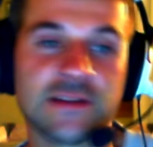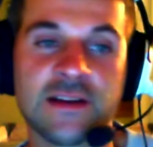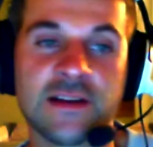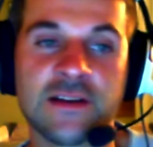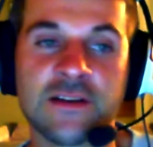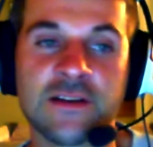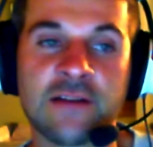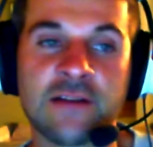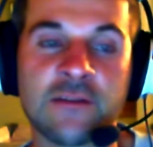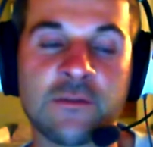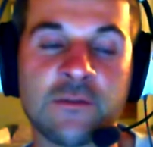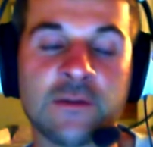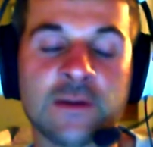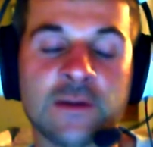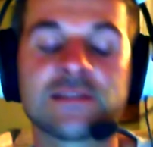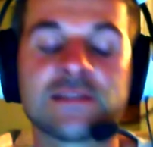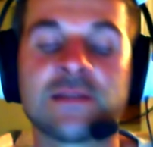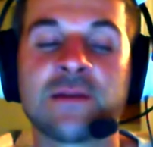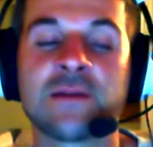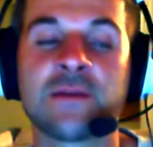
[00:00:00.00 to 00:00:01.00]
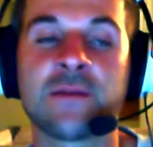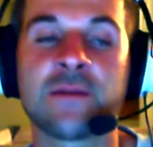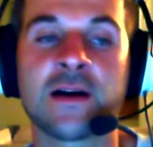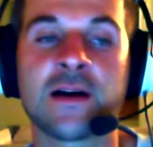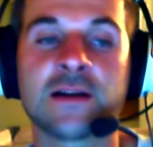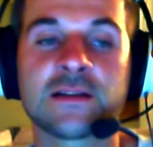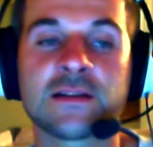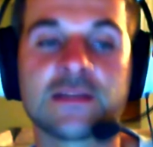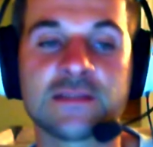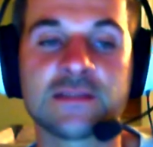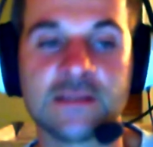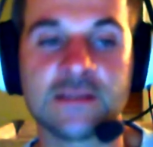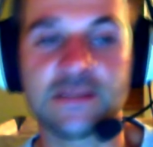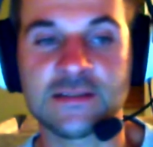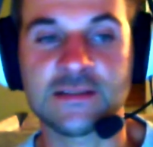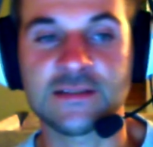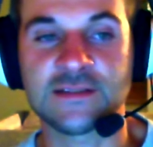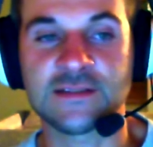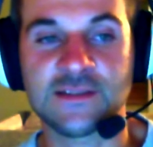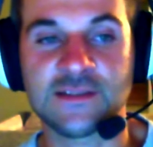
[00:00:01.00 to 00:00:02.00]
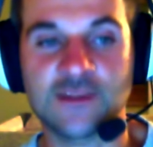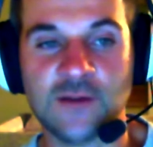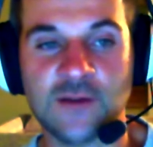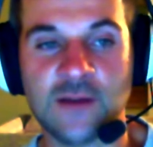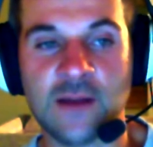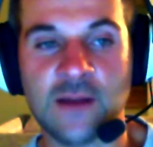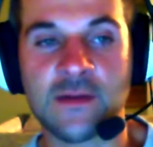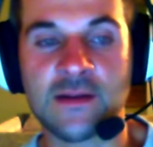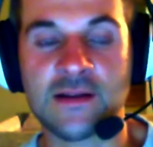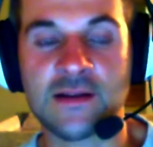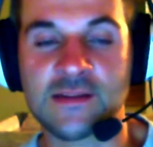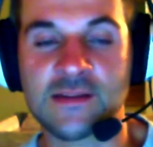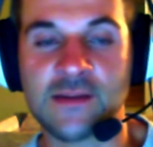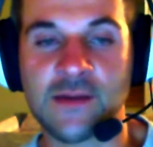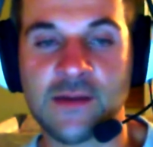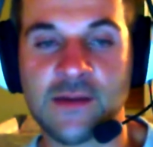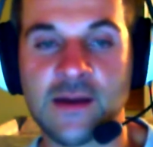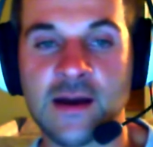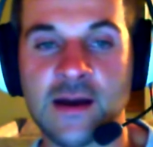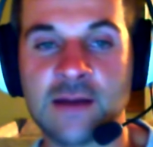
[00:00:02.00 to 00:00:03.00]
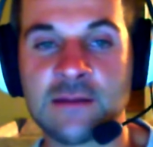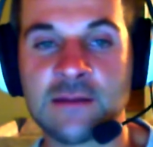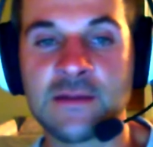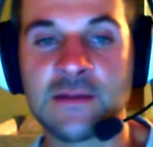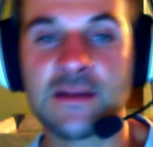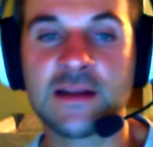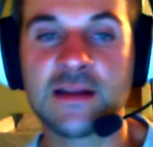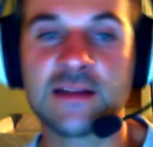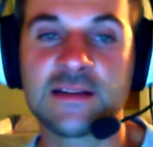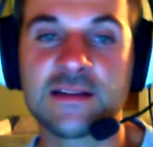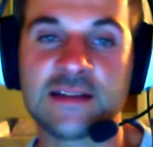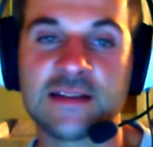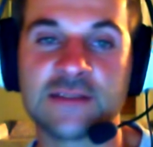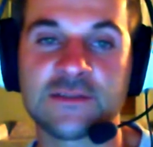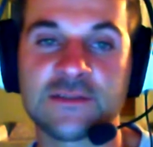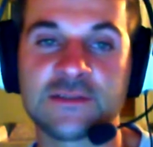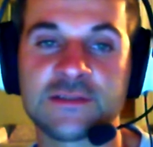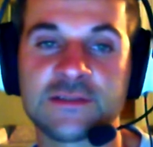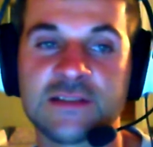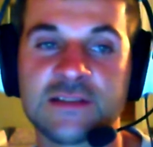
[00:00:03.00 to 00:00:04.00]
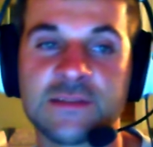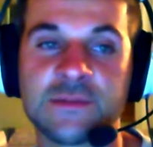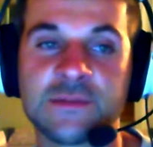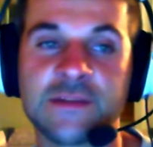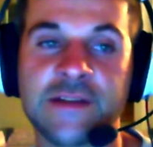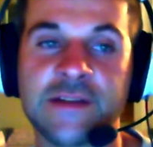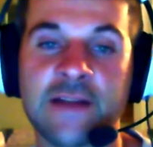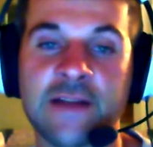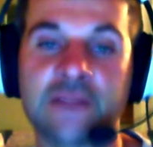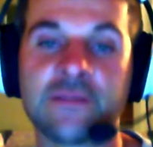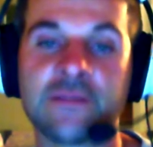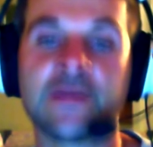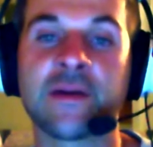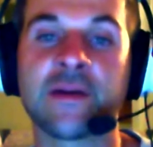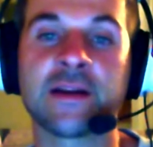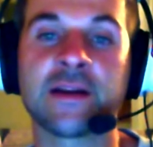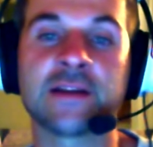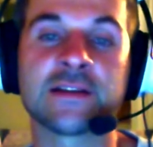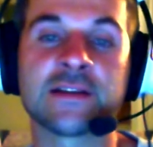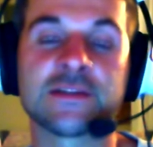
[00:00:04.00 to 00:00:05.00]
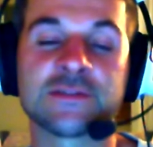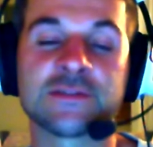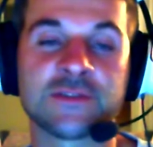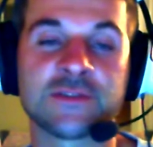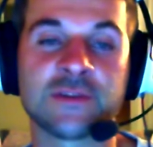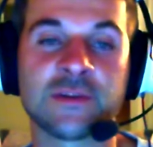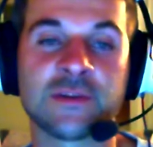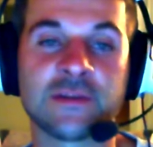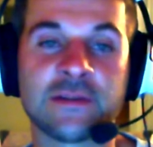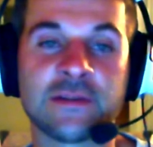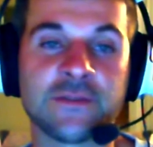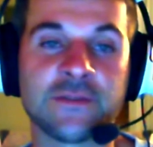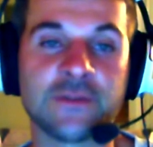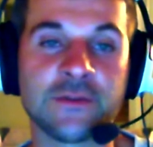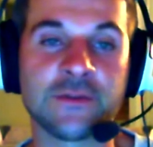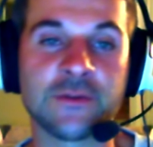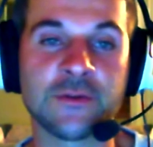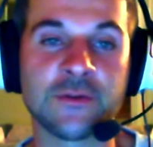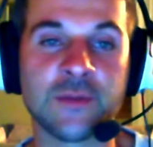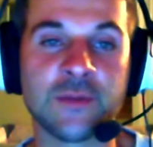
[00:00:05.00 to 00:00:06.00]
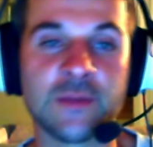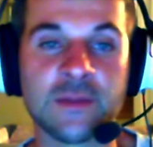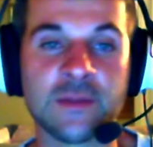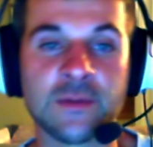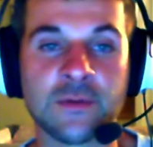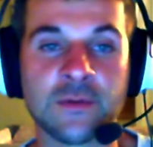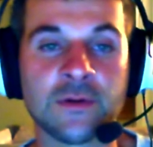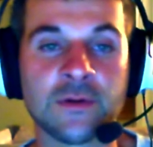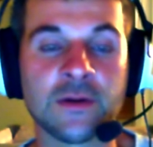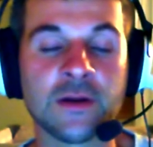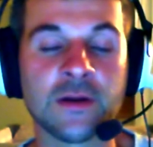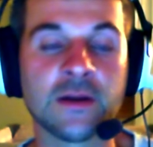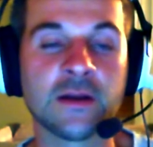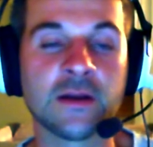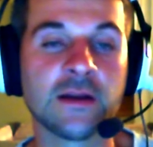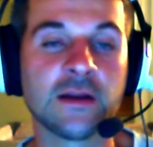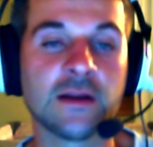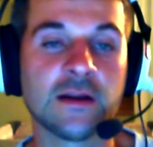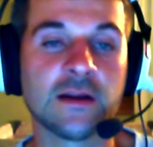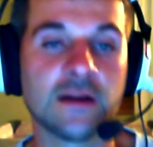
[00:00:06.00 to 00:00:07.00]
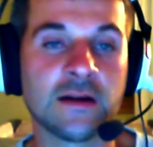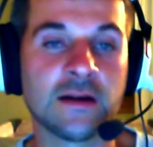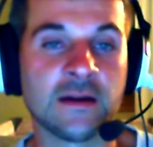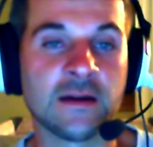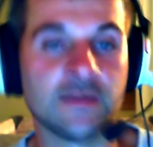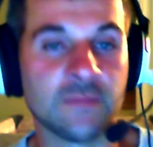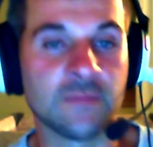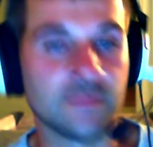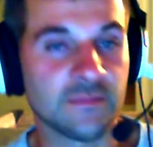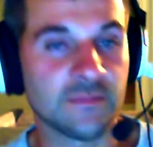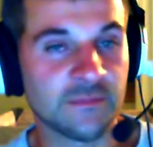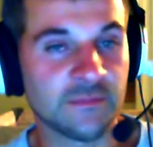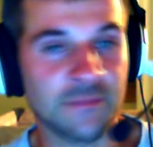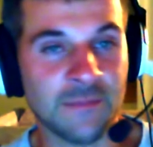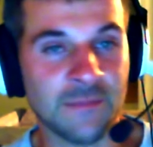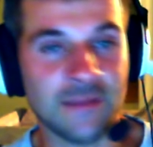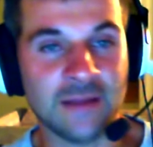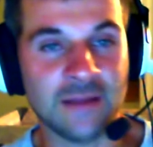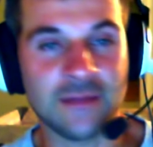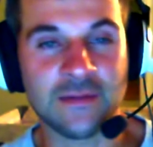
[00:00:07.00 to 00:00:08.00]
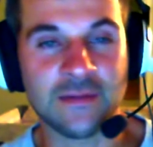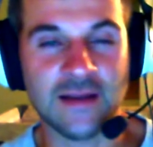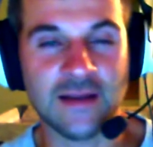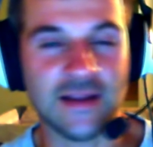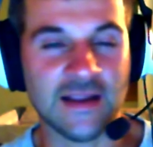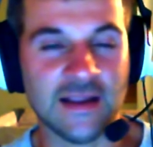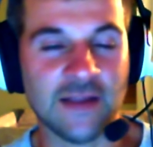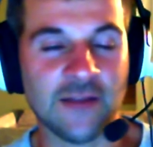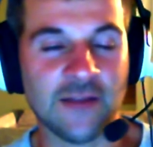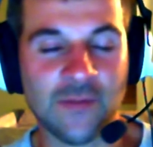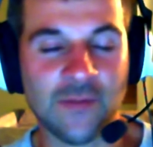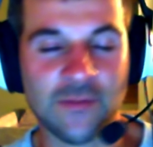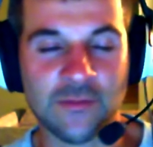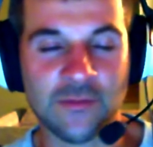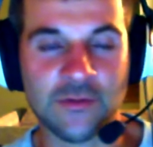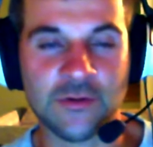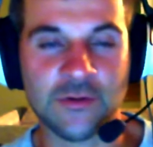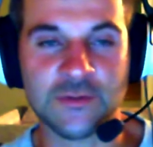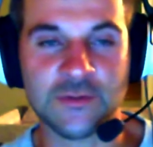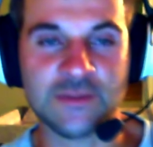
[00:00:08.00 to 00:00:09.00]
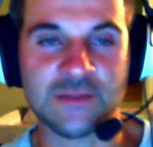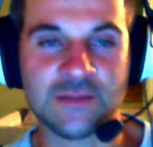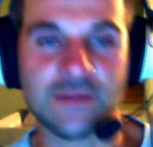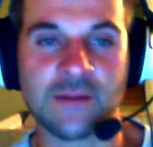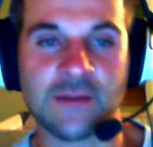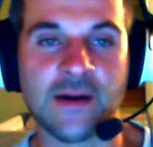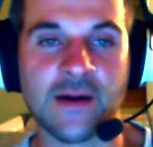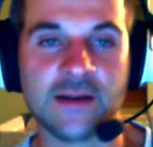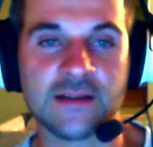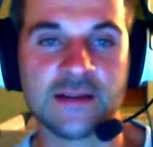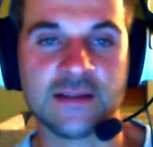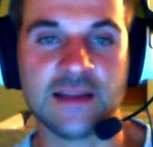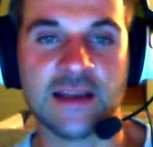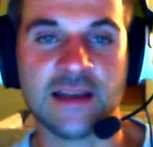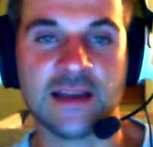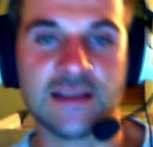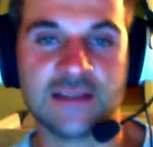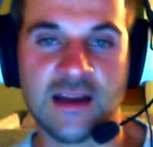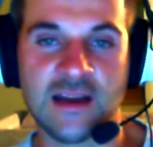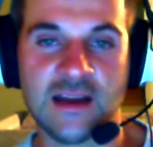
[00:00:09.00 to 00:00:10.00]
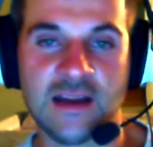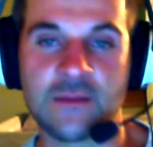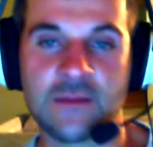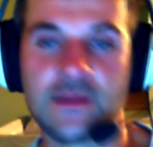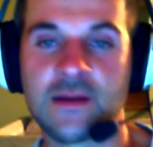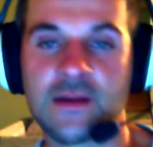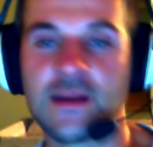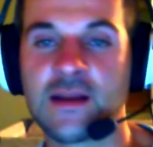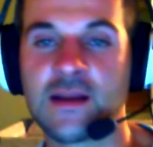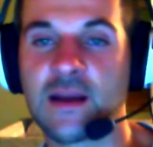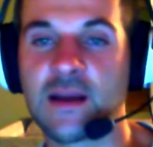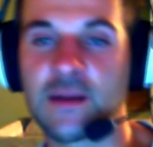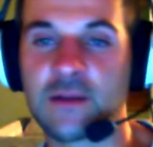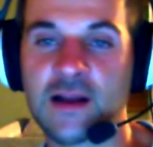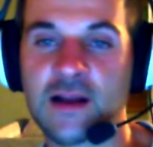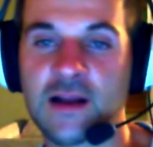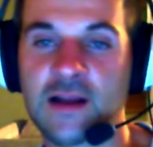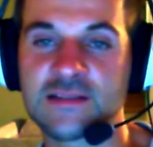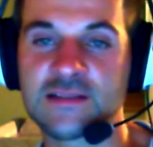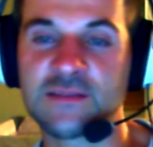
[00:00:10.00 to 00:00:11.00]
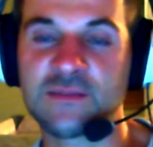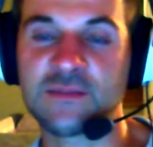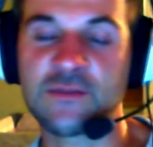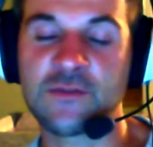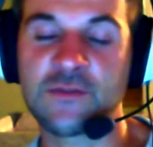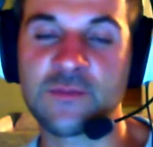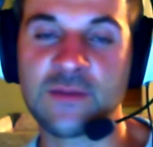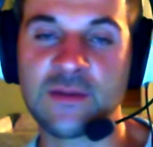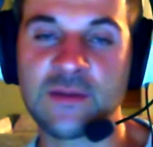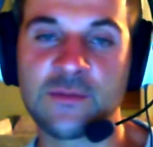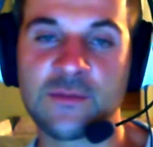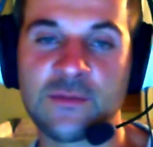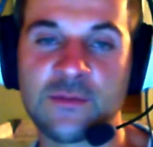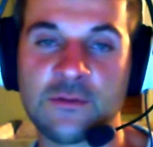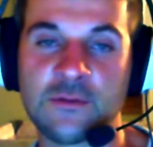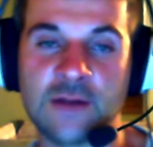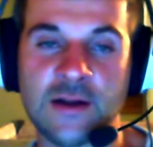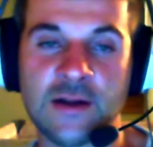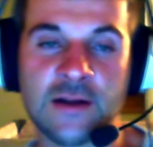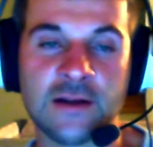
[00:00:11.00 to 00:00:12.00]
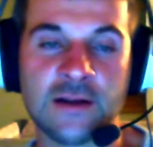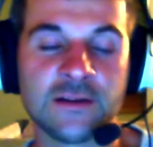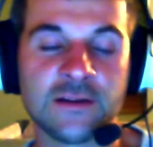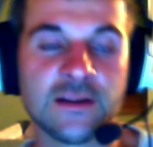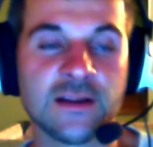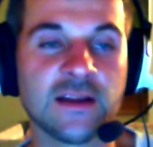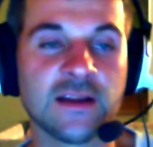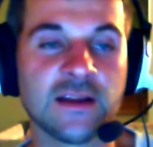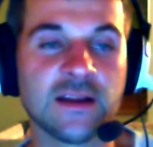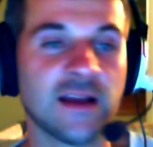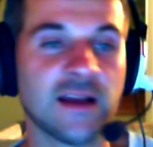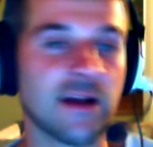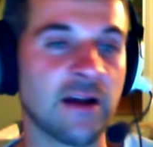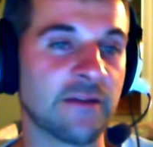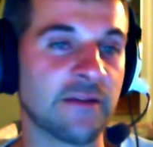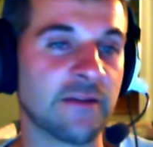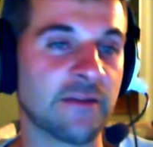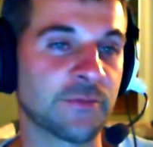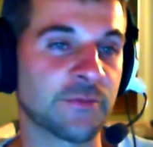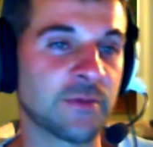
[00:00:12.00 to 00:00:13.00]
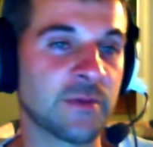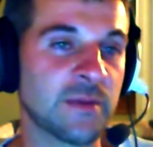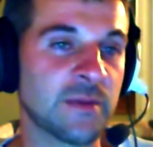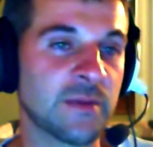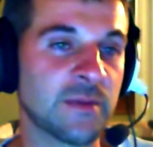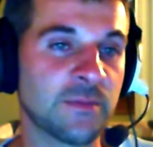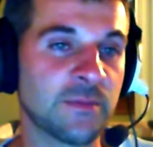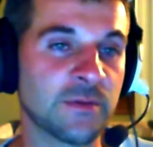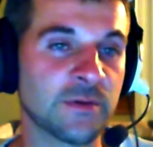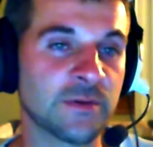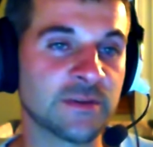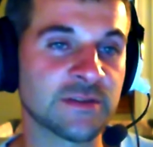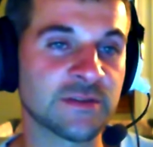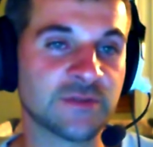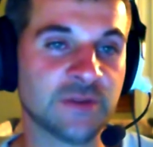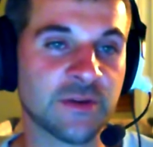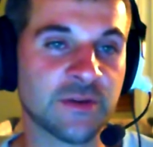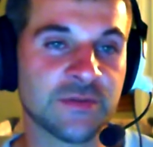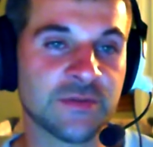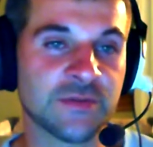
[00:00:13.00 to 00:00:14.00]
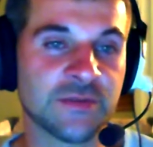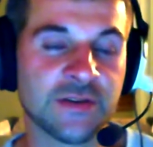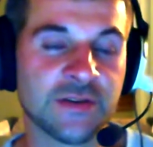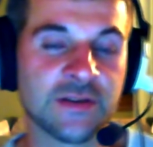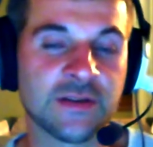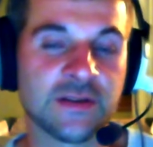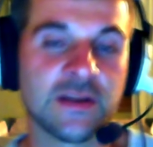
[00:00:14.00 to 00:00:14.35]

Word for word: you everyone that's in my box. Click the subscribe button at the bottom. That's going to sub you to everybody because there's going to be a few new people. Um, maybe. I can't remember who was in my box last time. I'm constantly moving people around. I'll have three people in the description.